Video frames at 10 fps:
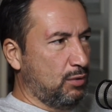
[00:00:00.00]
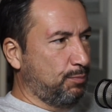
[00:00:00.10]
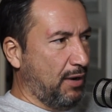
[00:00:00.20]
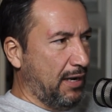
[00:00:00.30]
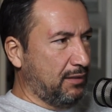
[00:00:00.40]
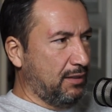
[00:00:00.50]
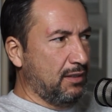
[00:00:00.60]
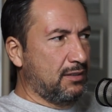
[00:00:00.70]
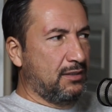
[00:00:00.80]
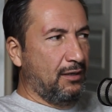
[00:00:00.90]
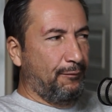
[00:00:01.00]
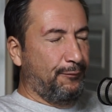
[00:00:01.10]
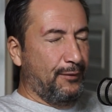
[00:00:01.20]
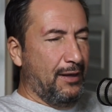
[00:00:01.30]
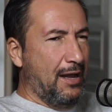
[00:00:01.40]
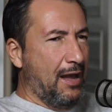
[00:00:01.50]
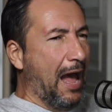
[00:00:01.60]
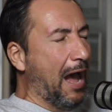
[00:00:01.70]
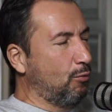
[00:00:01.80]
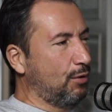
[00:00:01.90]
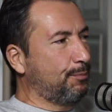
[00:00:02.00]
practice if our